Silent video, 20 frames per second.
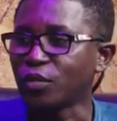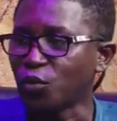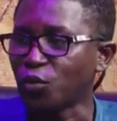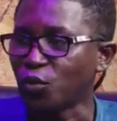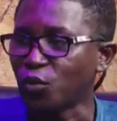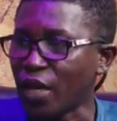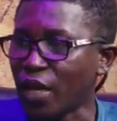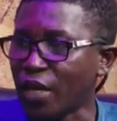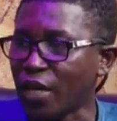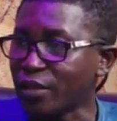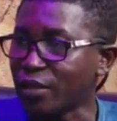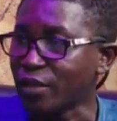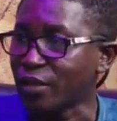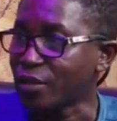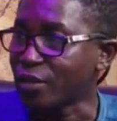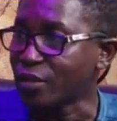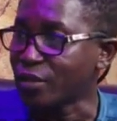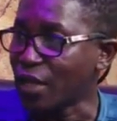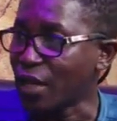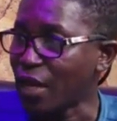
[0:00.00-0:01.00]
we are in the
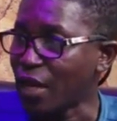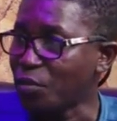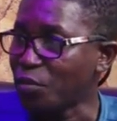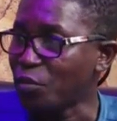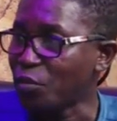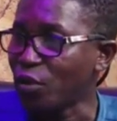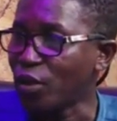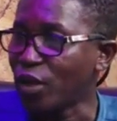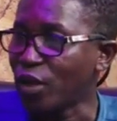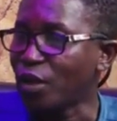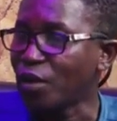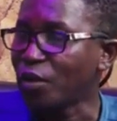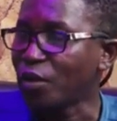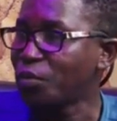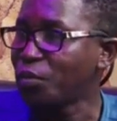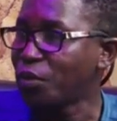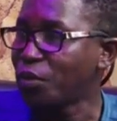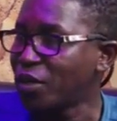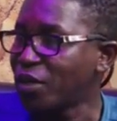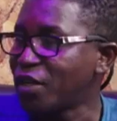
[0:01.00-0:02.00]
time where
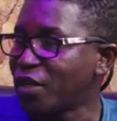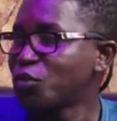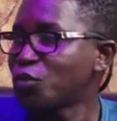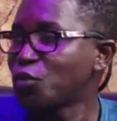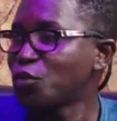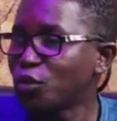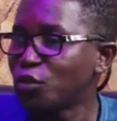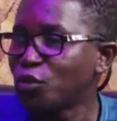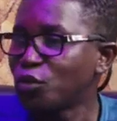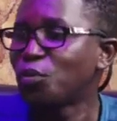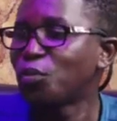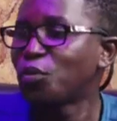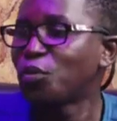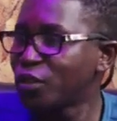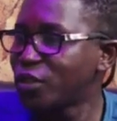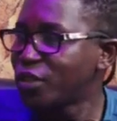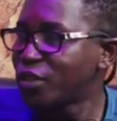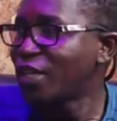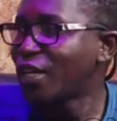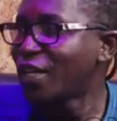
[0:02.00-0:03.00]
parents want to
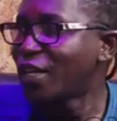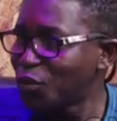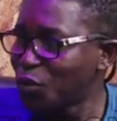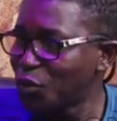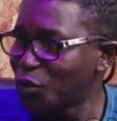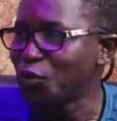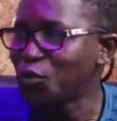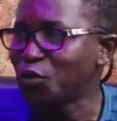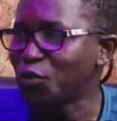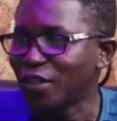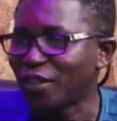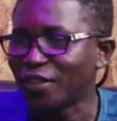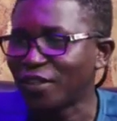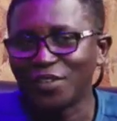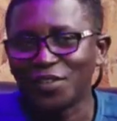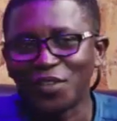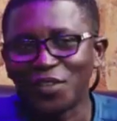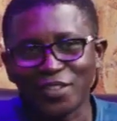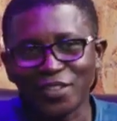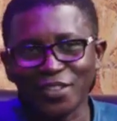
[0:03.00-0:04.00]
push their children.
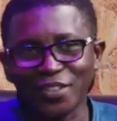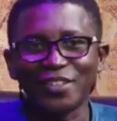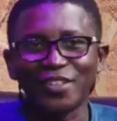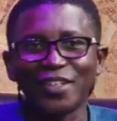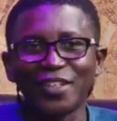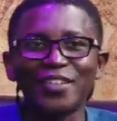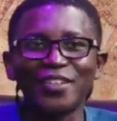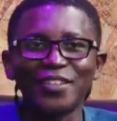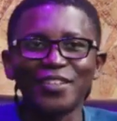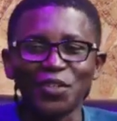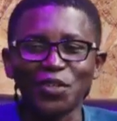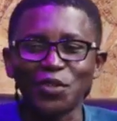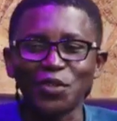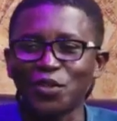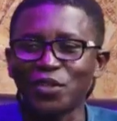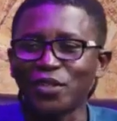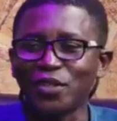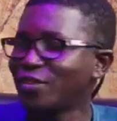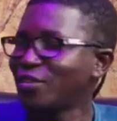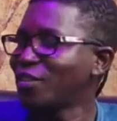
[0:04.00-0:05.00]
Yours sincerely is also
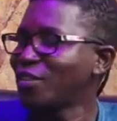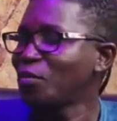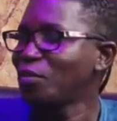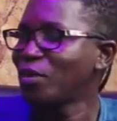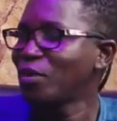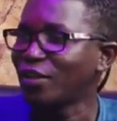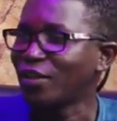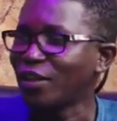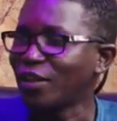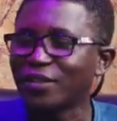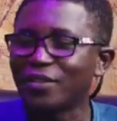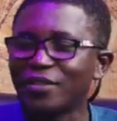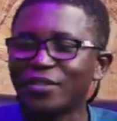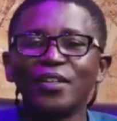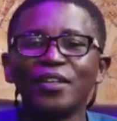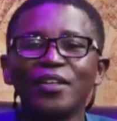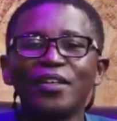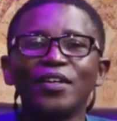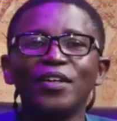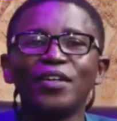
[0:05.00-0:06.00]
guilty about that.
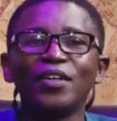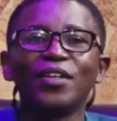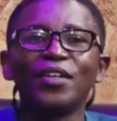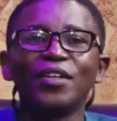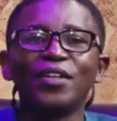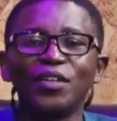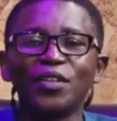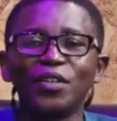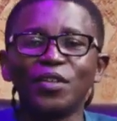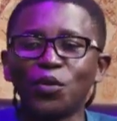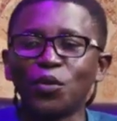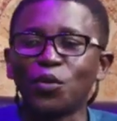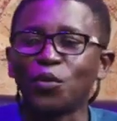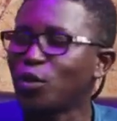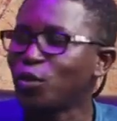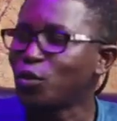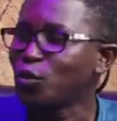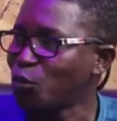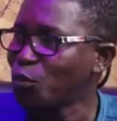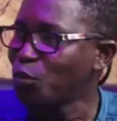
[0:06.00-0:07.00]
You know,
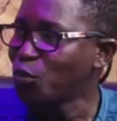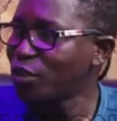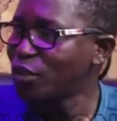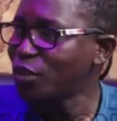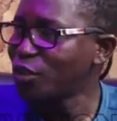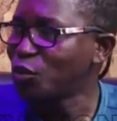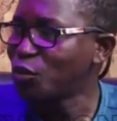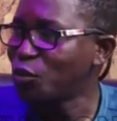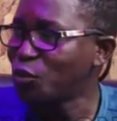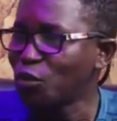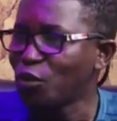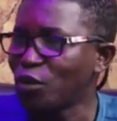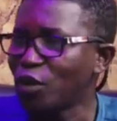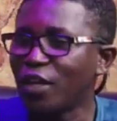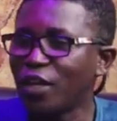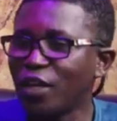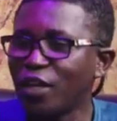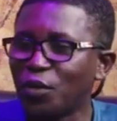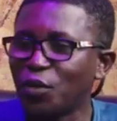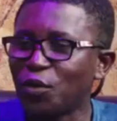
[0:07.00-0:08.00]
want to put the
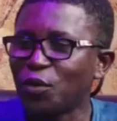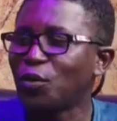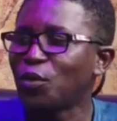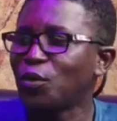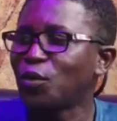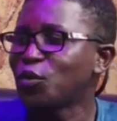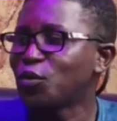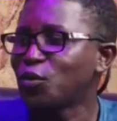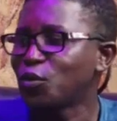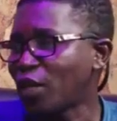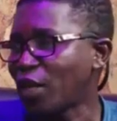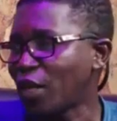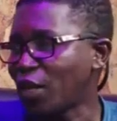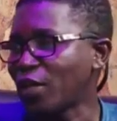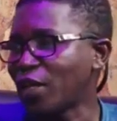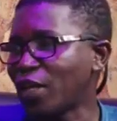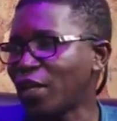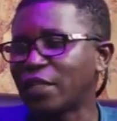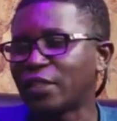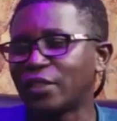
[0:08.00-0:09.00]
children, so that you
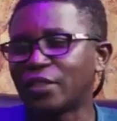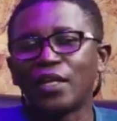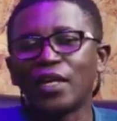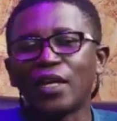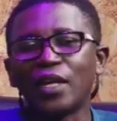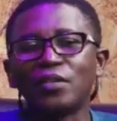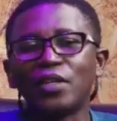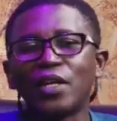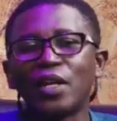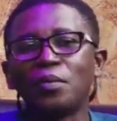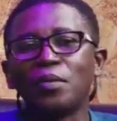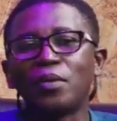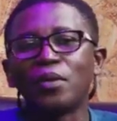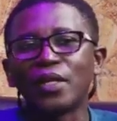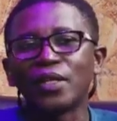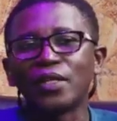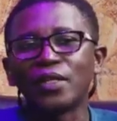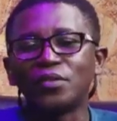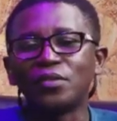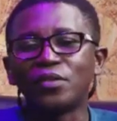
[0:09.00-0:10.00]
can actually have that
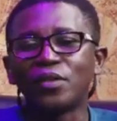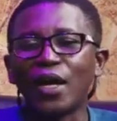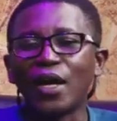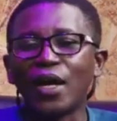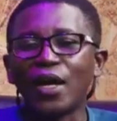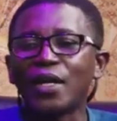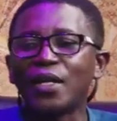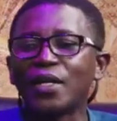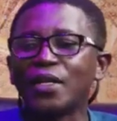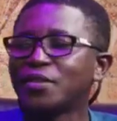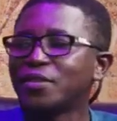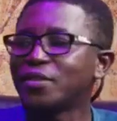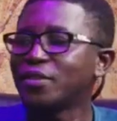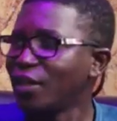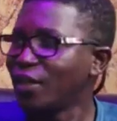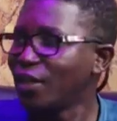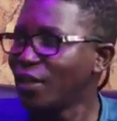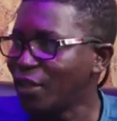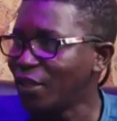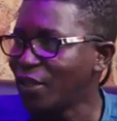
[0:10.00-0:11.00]
bragging right.
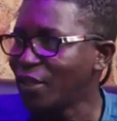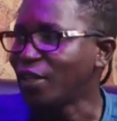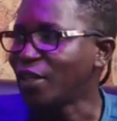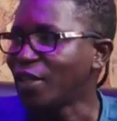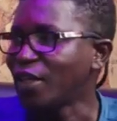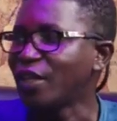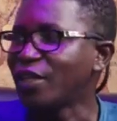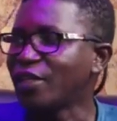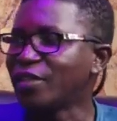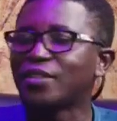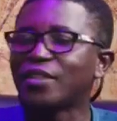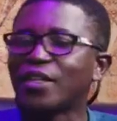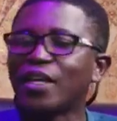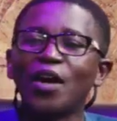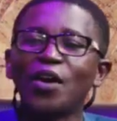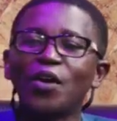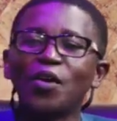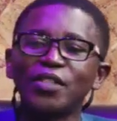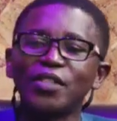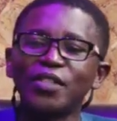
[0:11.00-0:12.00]
He
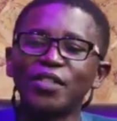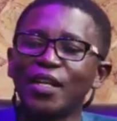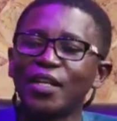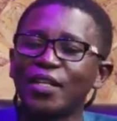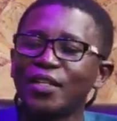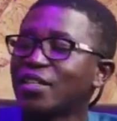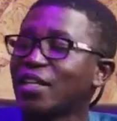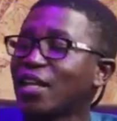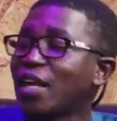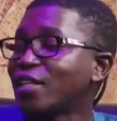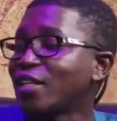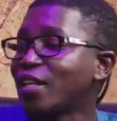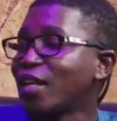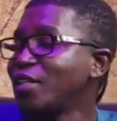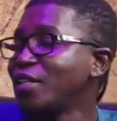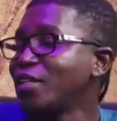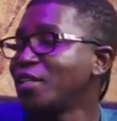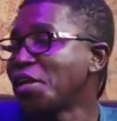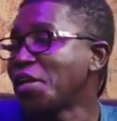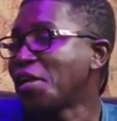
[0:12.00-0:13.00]
enter or she enter at
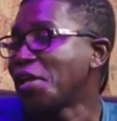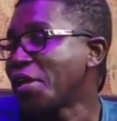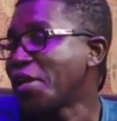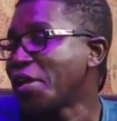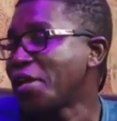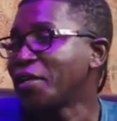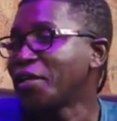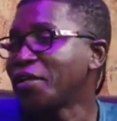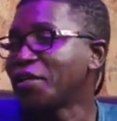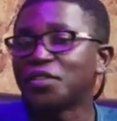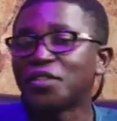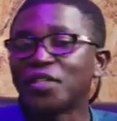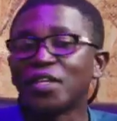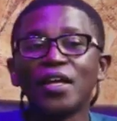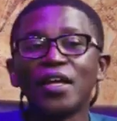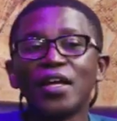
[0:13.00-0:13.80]
any age.